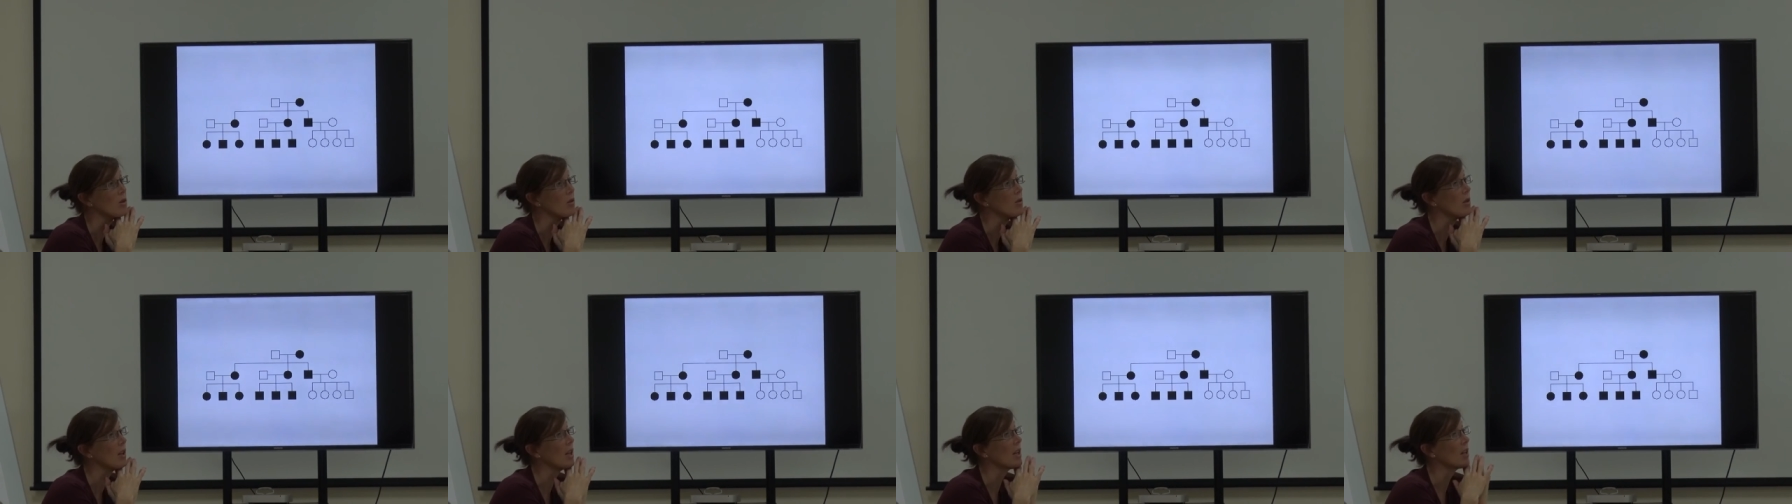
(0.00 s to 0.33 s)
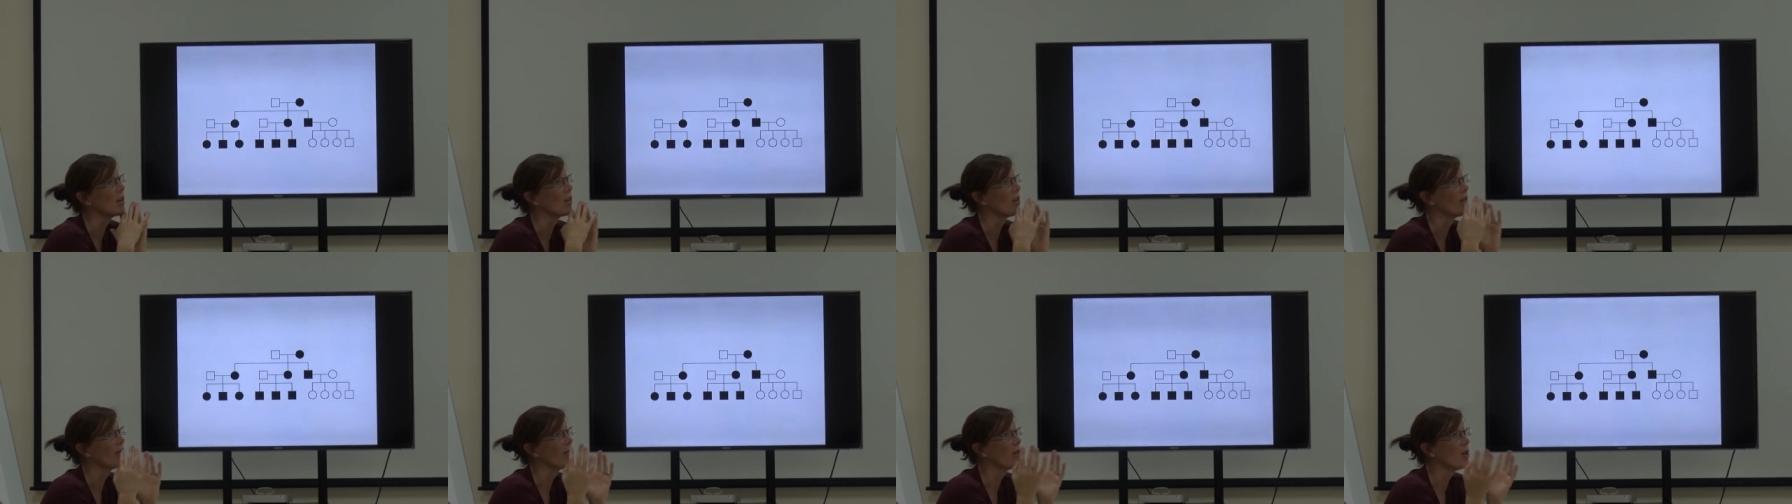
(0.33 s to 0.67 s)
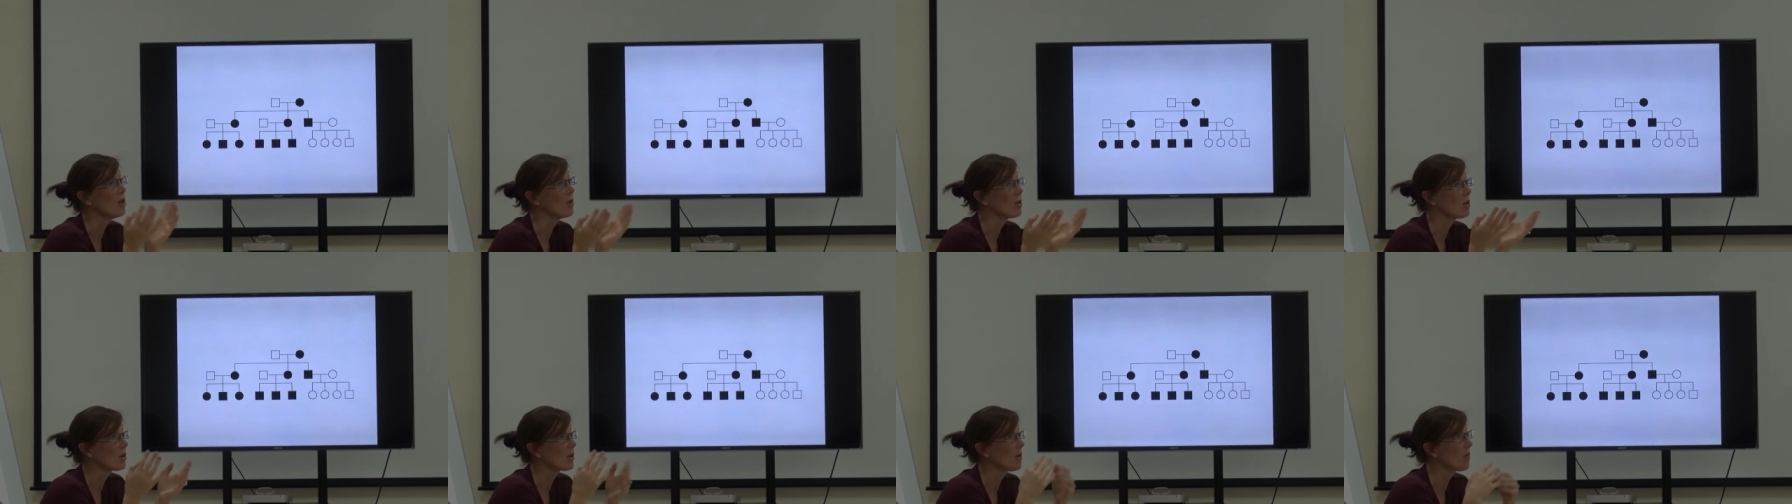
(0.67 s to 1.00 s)
to get it
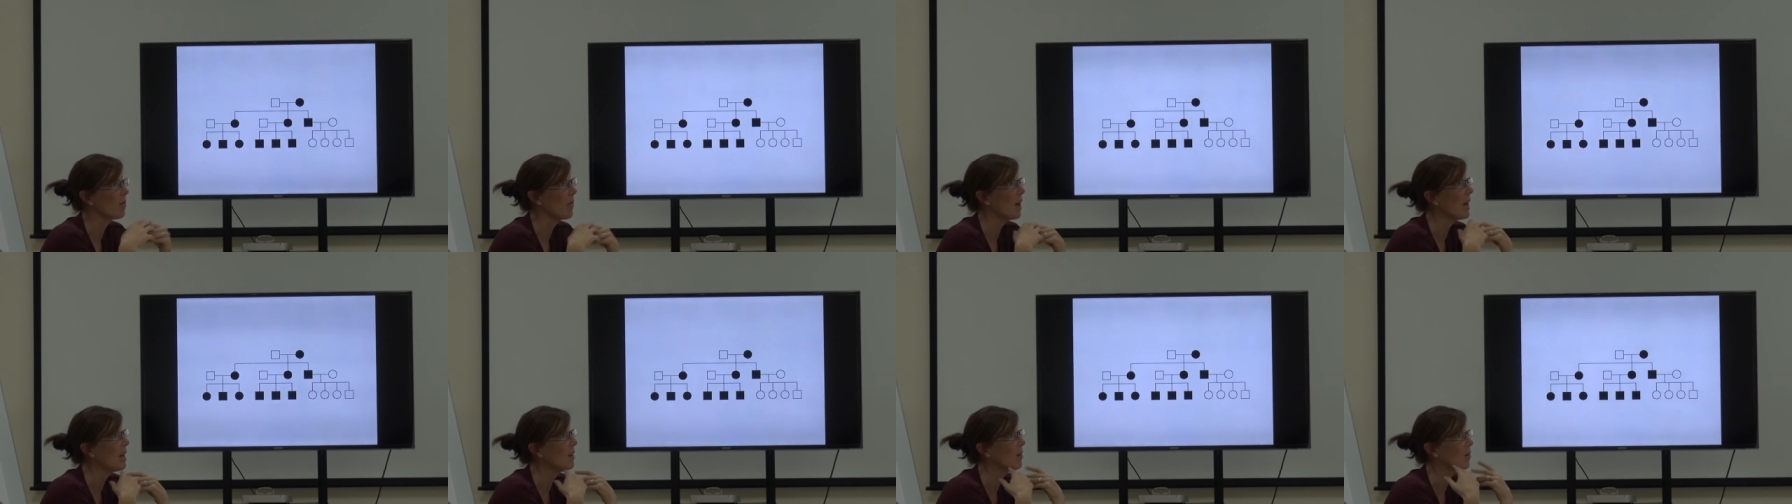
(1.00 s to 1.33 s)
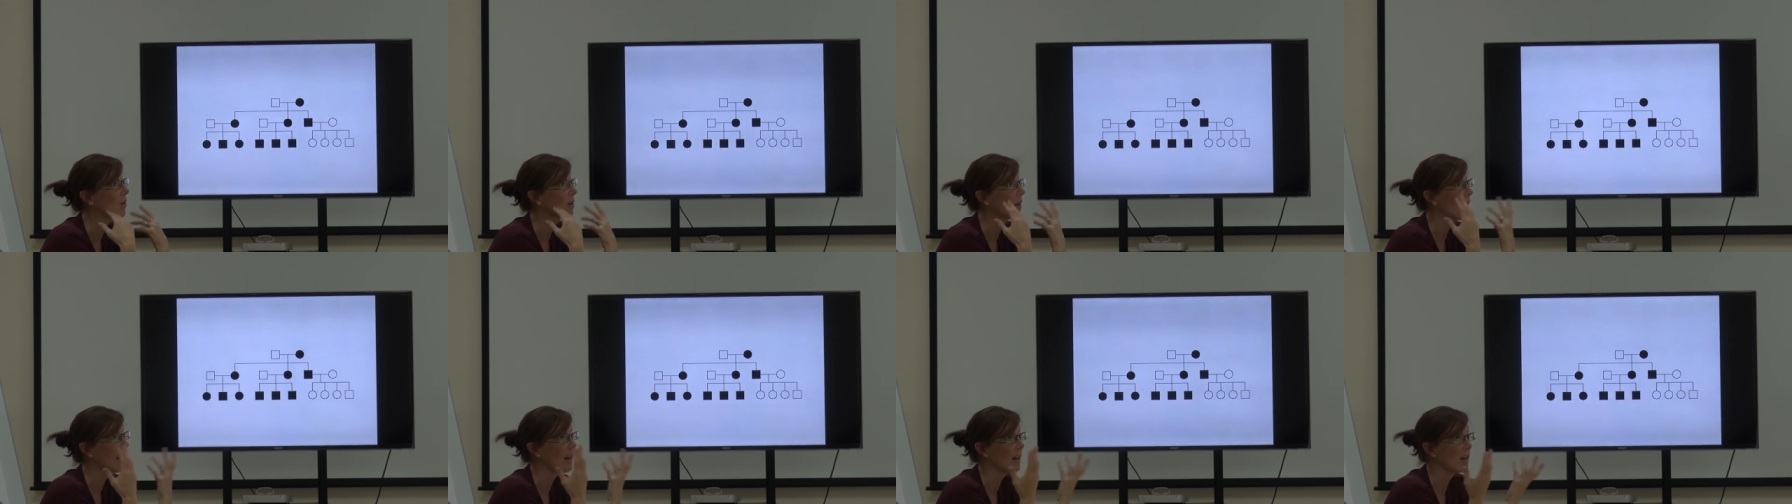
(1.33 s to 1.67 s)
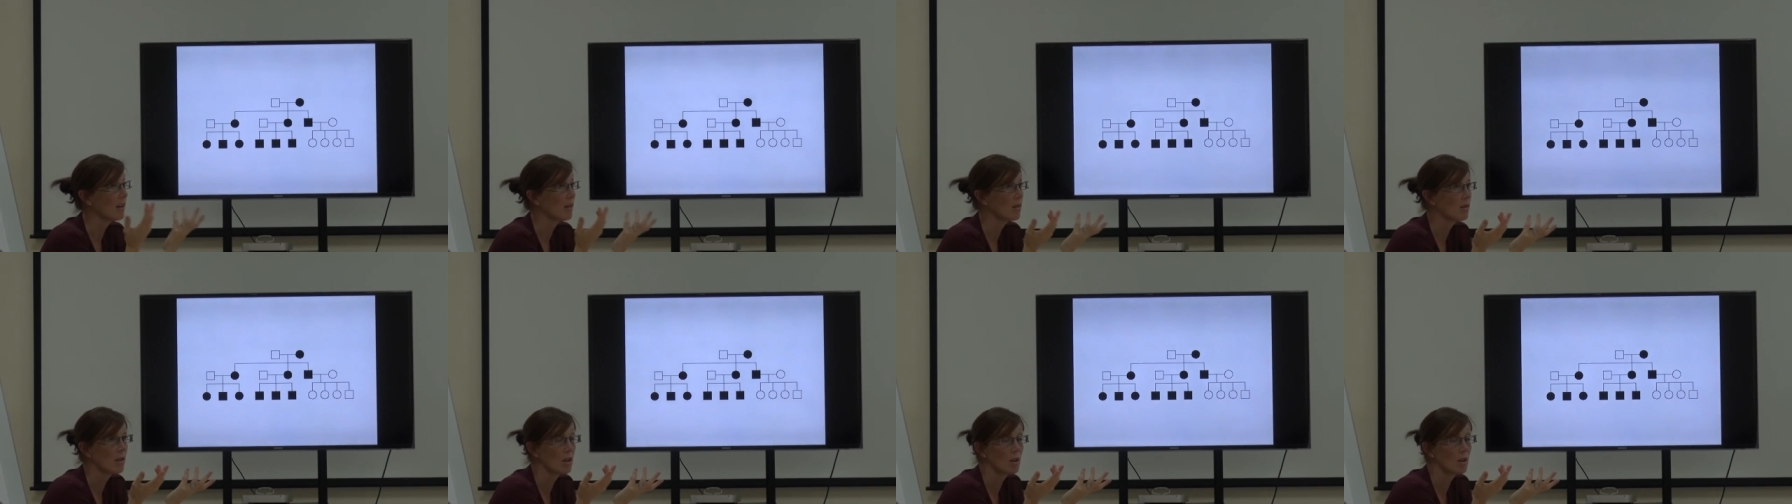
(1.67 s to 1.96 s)
confused because it may look like